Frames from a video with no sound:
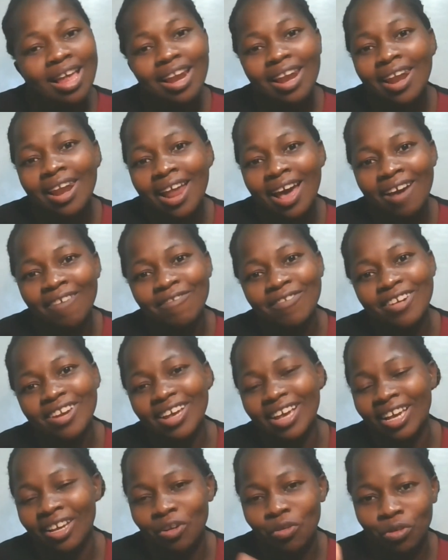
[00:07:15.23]
loved,
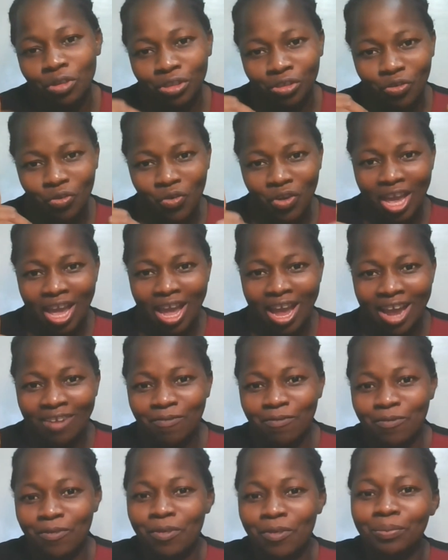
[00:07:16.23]
and also cared
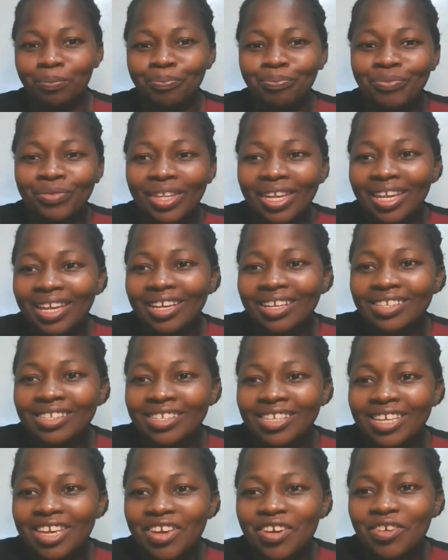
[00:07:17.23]
for.
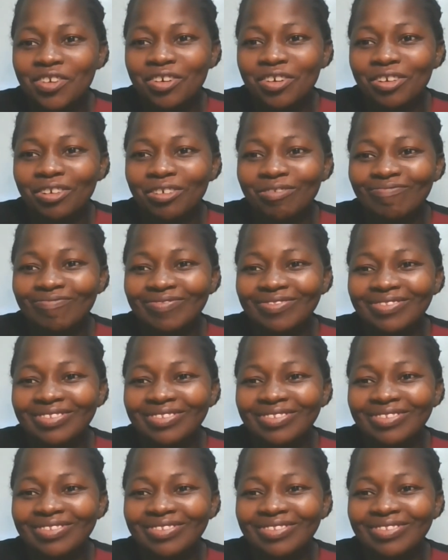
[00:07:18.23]
See you.